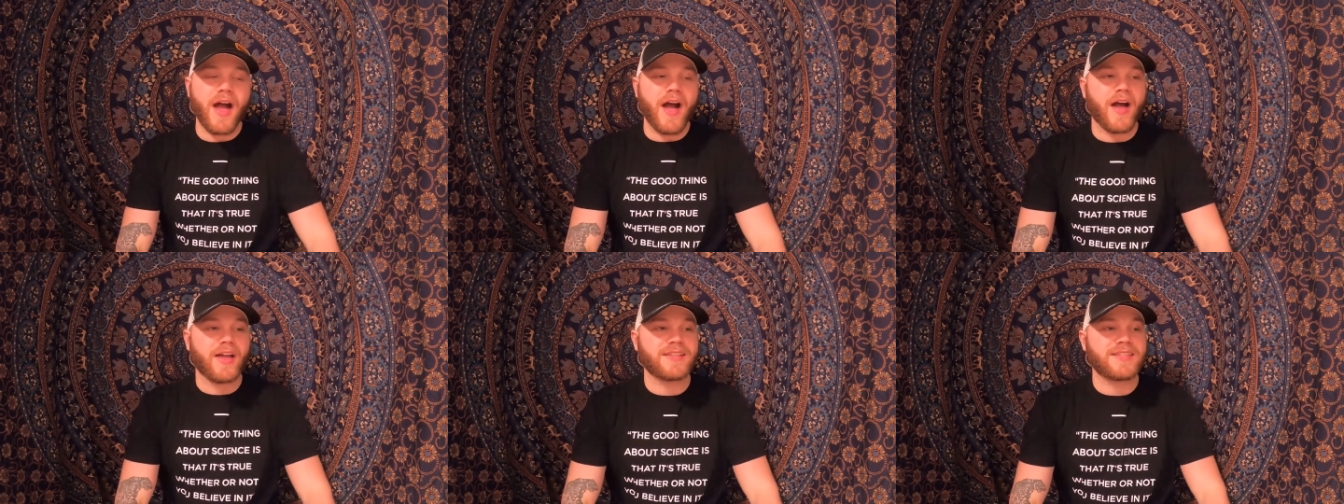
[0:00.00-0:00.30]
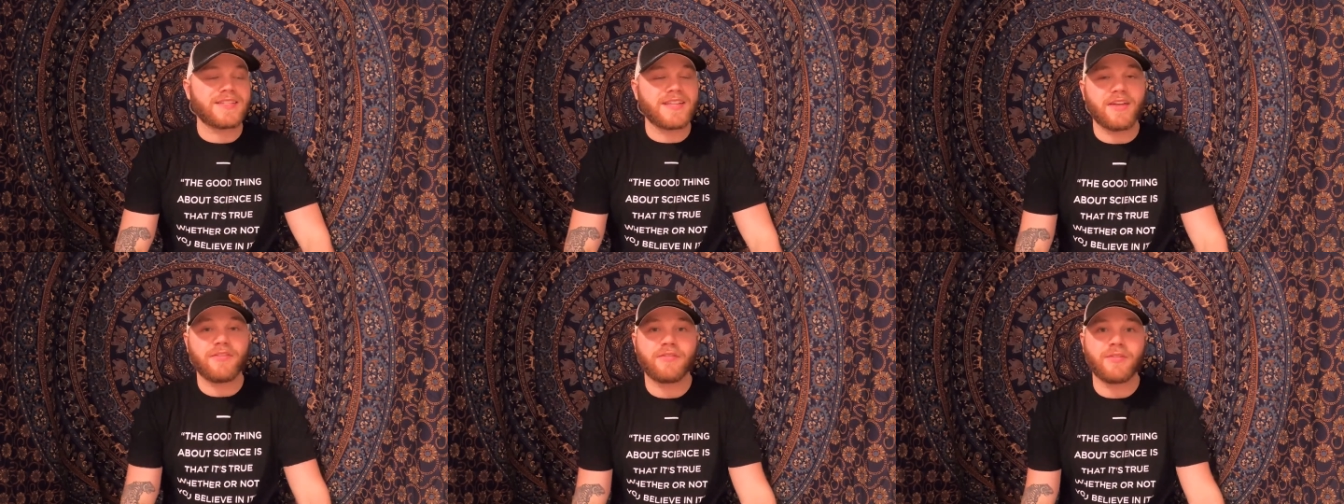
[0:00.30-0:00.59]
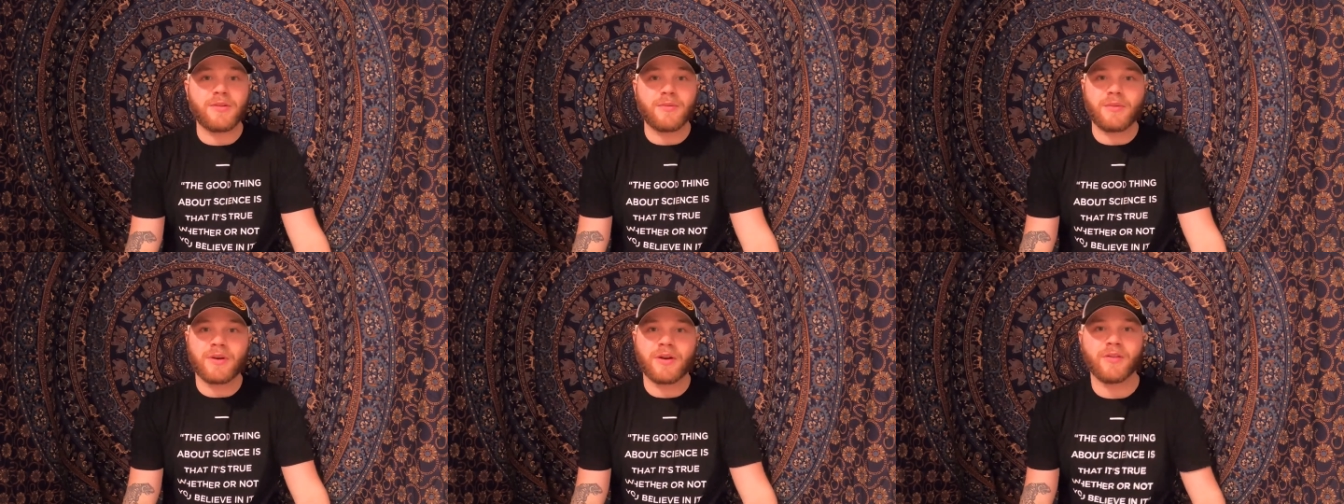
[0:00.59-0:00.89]
It's
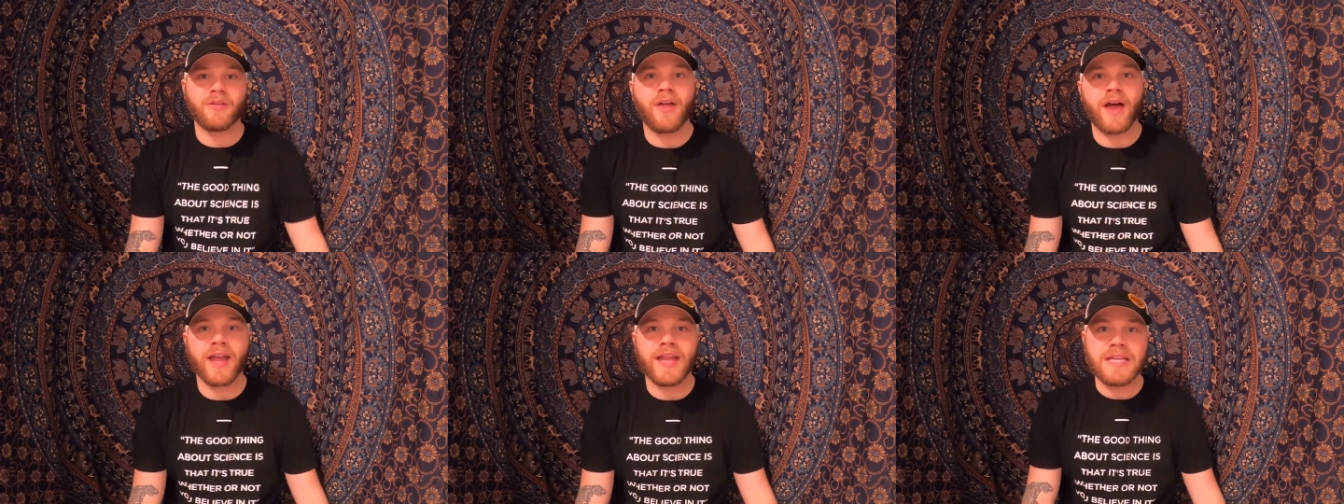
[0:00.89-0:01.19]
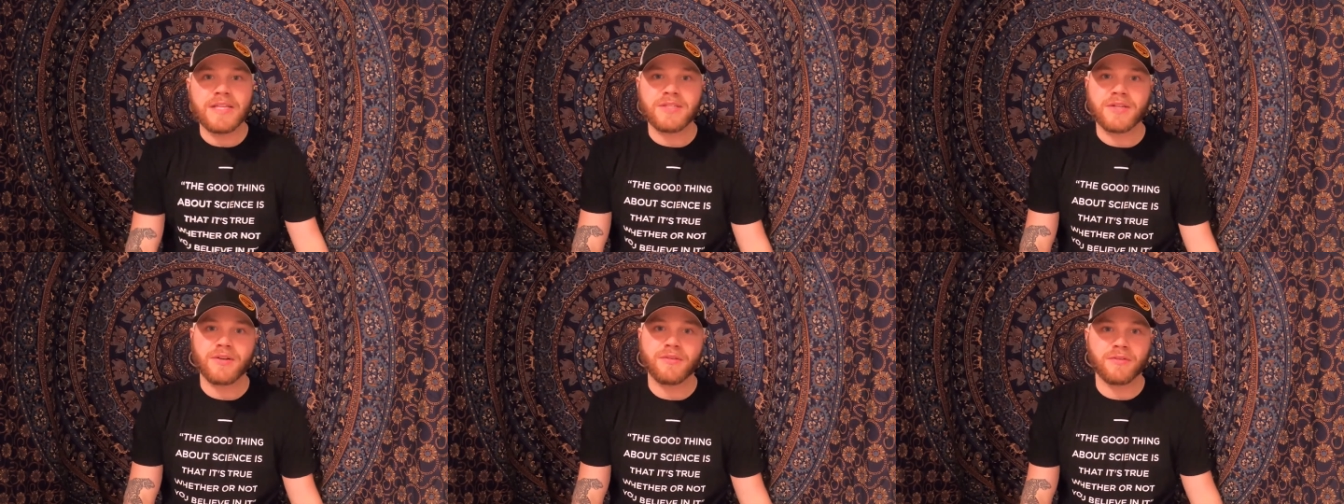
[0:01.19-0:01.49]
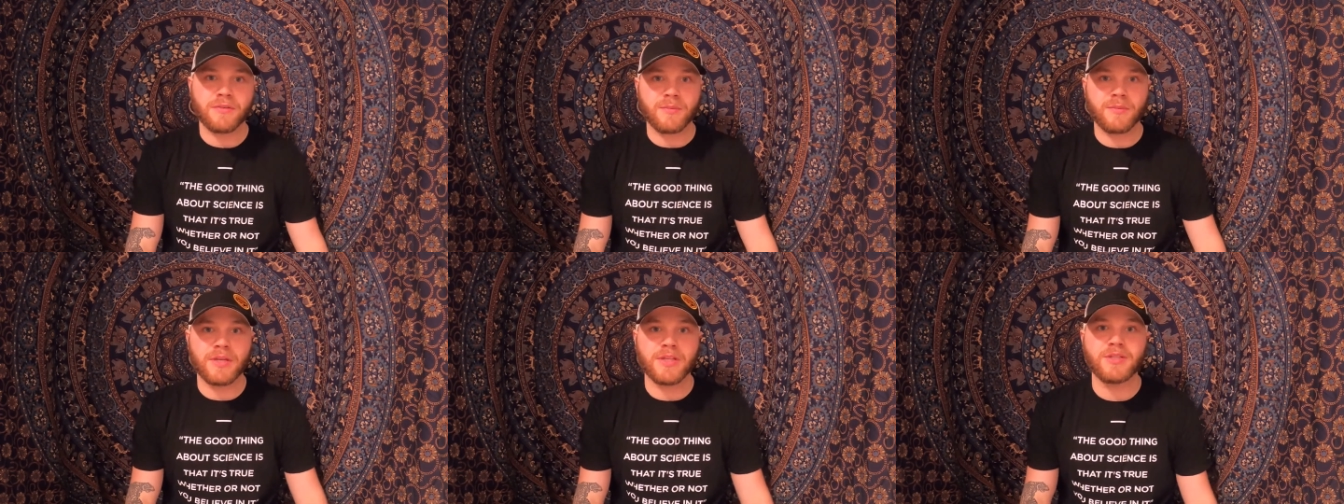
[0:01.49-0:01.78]
definitely been a lot easier
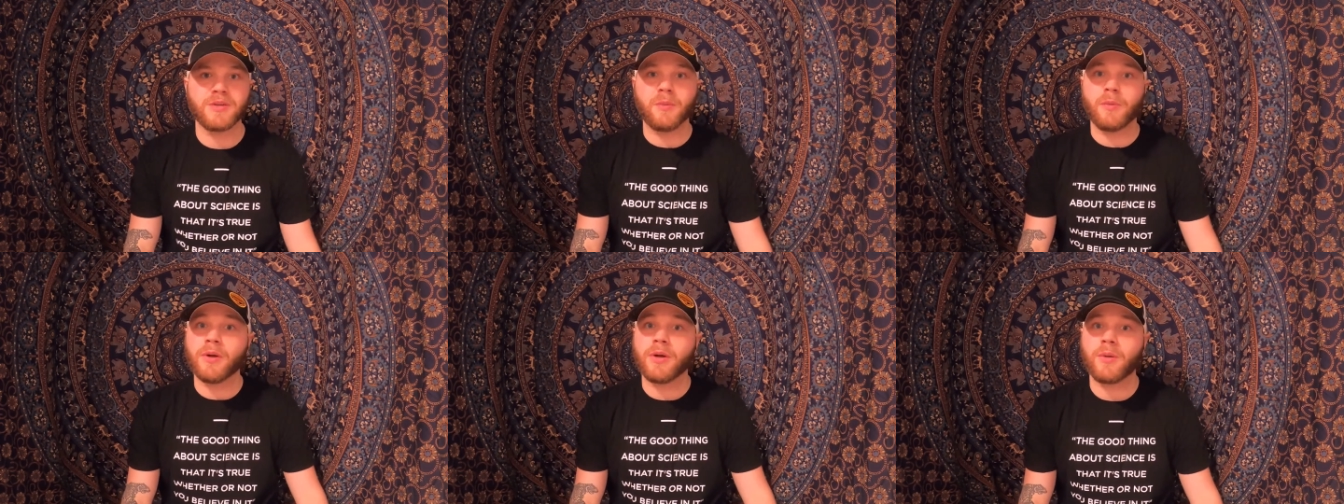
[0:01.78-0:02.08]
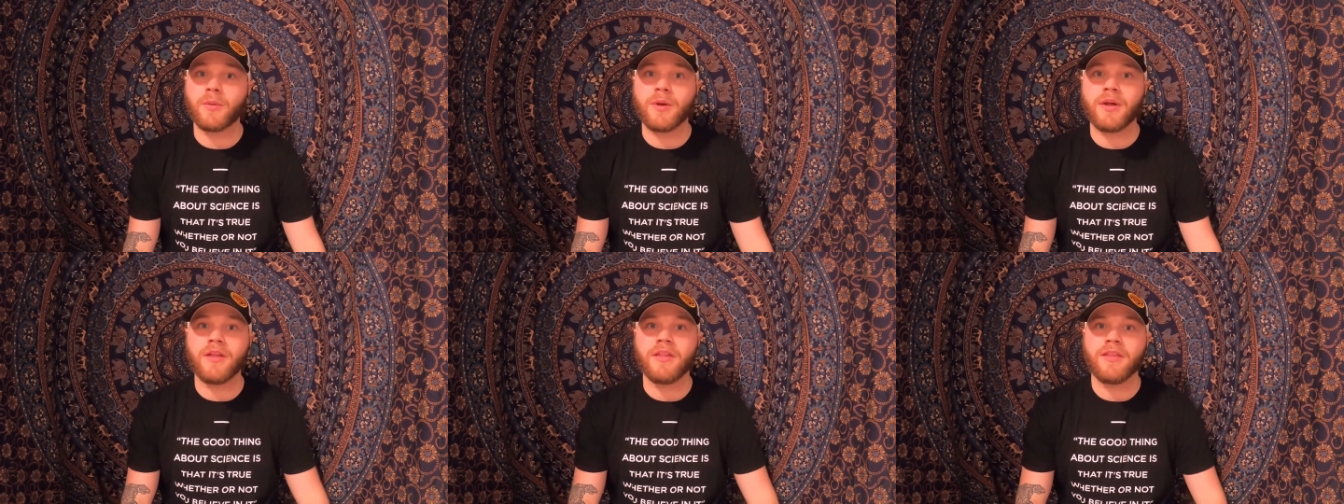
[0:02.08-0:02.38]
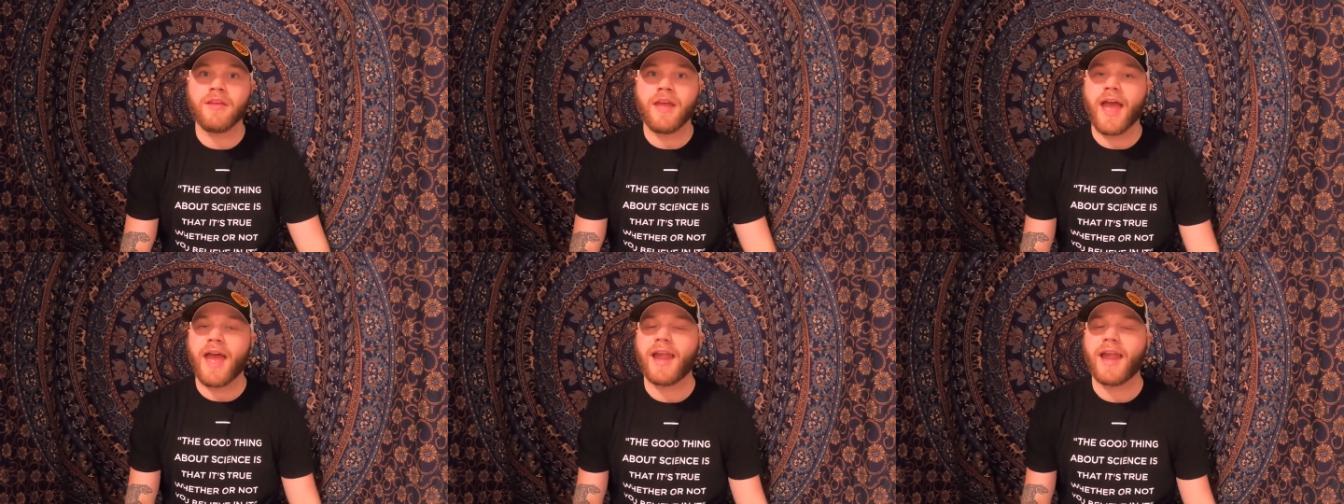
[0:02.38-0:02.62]
for me to work with,